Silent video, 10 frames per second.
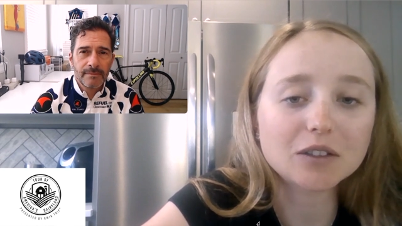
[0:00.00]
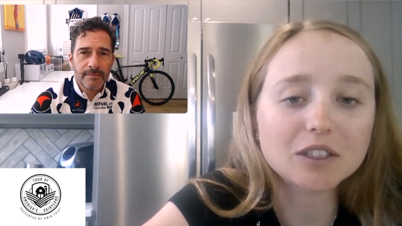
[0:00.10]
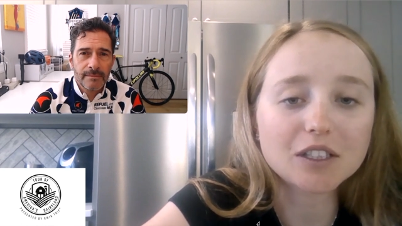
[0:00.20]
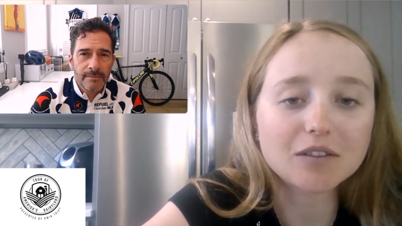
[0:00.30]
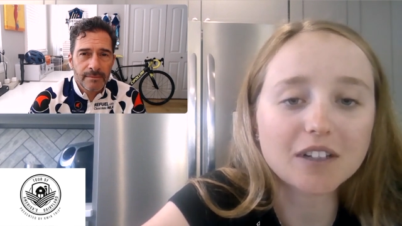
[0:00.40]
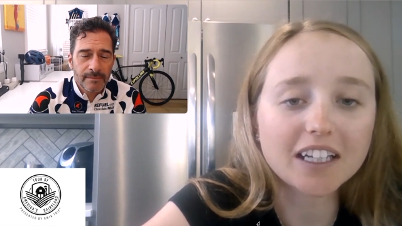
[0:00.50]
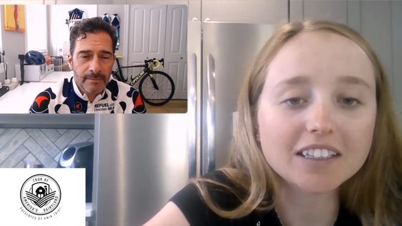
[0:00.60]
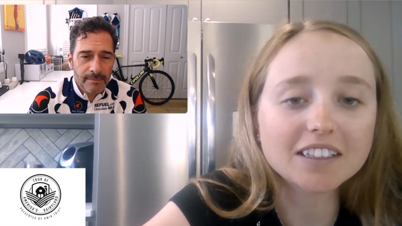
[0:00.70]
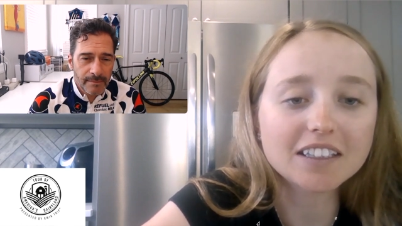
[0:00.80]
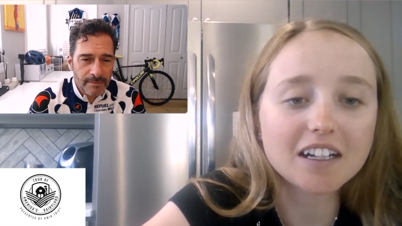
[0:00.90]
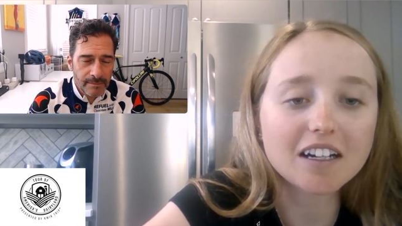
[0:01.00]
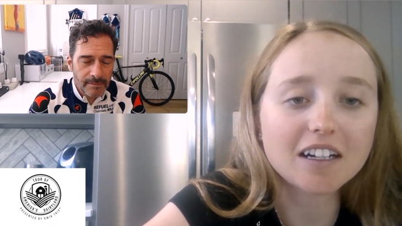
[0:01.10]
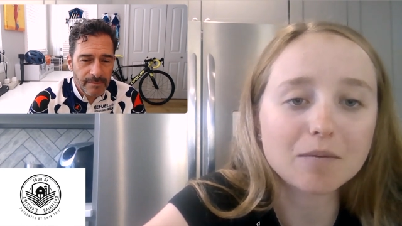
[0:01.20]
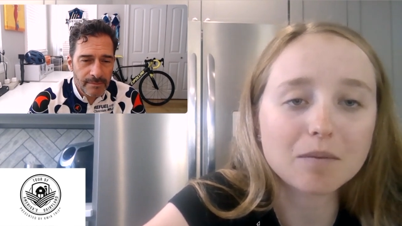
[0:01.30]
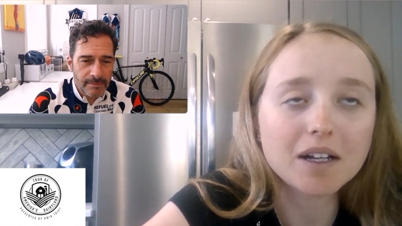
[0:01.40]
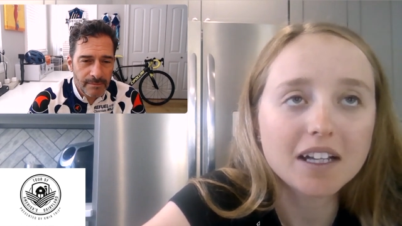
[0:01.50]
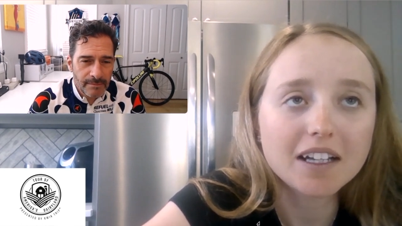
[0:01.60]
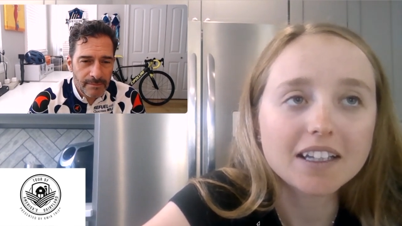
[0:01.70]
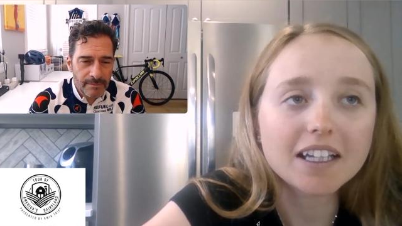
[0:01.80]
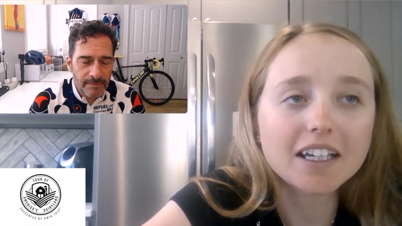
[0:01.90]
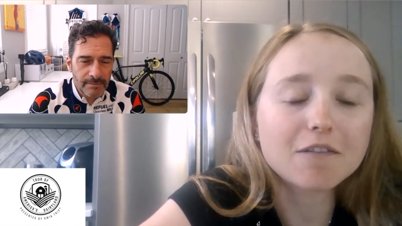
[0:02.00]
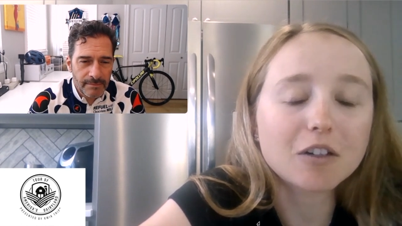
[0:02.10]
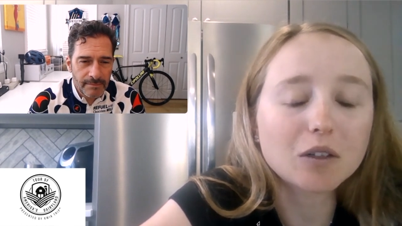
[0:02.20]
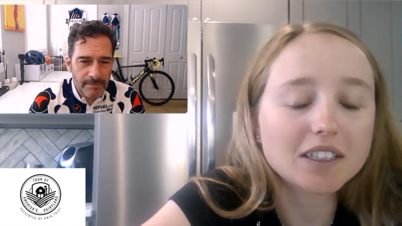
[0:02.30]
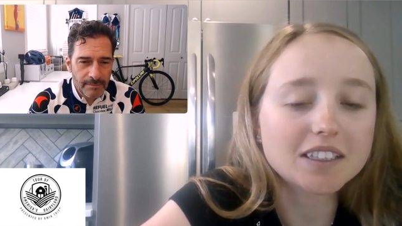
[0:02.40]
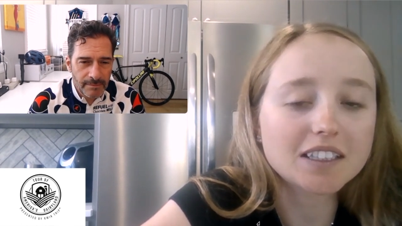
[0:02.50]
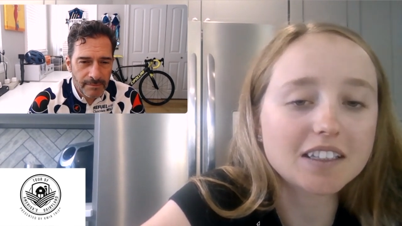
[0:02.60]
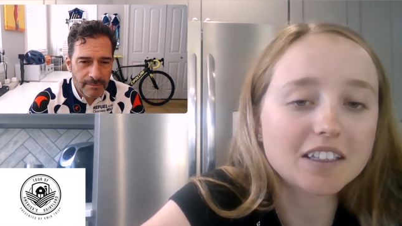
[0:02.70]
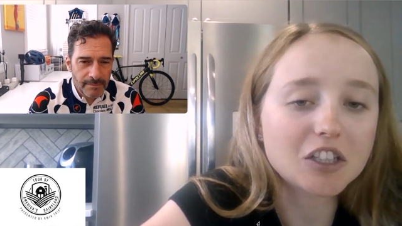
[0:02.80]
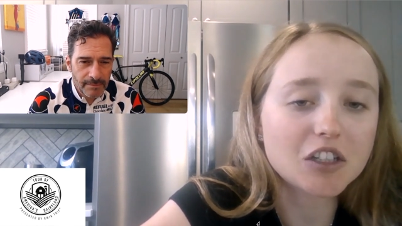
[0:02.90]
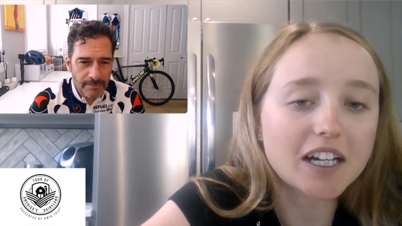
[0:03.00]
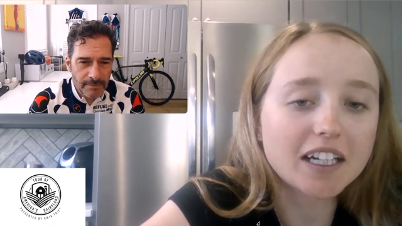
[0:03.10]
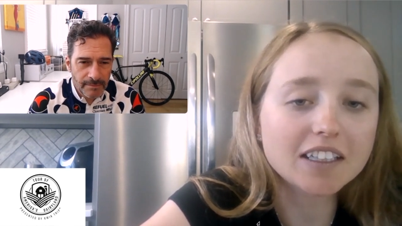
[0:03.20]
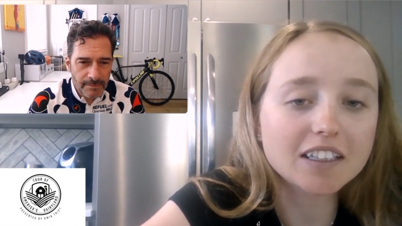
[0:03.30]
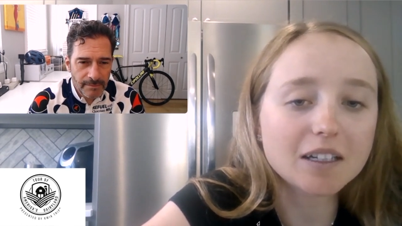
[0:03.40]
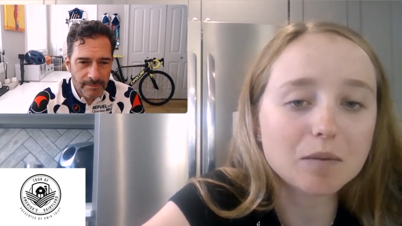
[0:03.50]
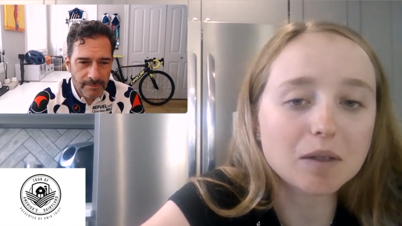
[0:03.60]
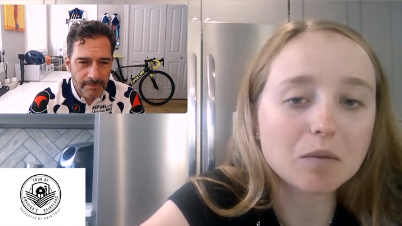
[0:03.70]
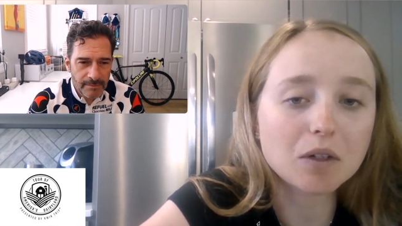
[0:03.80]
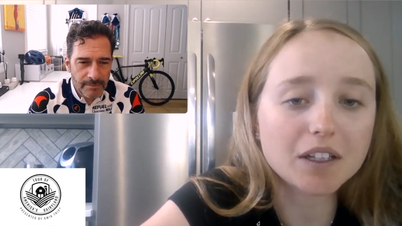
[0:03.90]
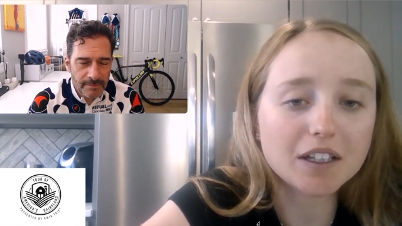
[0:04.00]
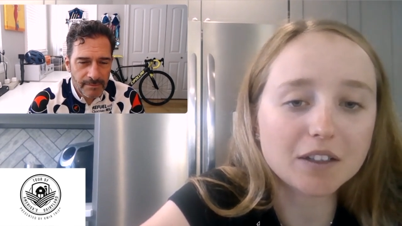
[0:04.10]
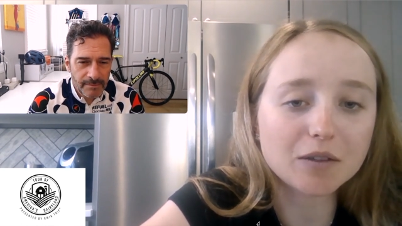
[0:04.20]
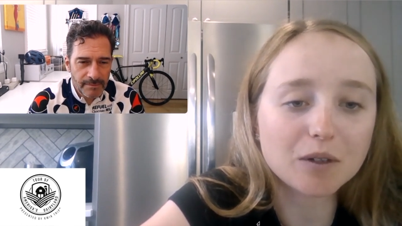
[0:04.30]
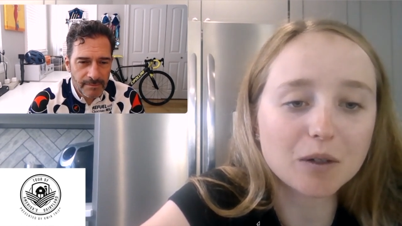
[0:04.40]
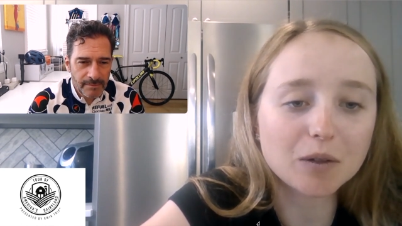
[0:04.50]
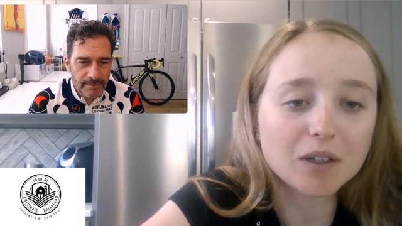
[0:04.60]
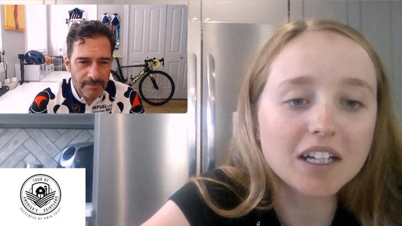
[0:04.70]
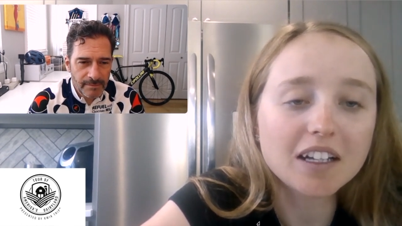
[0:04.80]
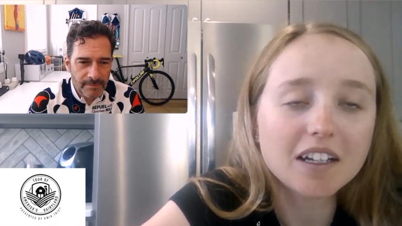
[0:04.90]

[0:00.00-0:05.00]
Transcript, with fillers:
Speaker 1: used to race. They focused on the track a bit more than the road.